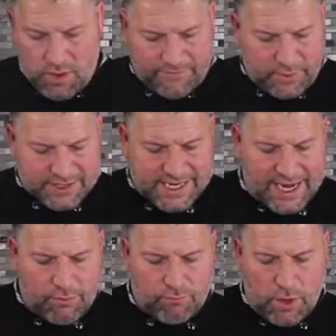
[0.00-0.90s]
or if you
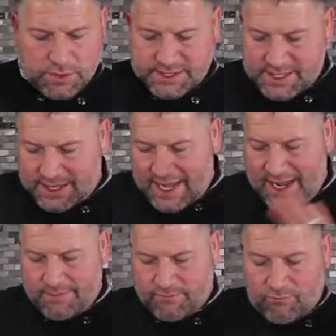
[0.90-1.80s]
decide to roast the
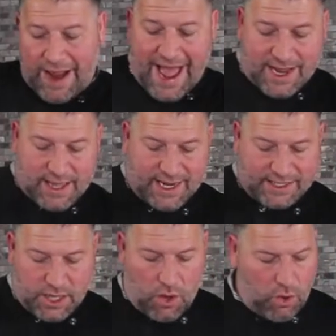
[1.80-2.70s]
lamb rack, like
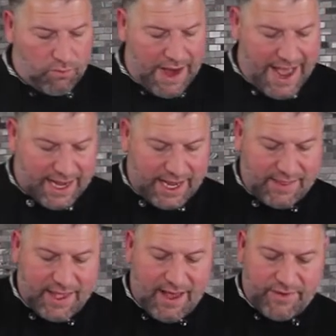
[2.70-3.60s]
as a whole rack in
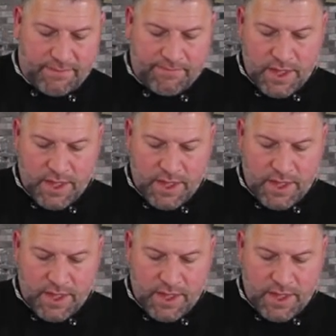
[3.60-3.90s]
the oven,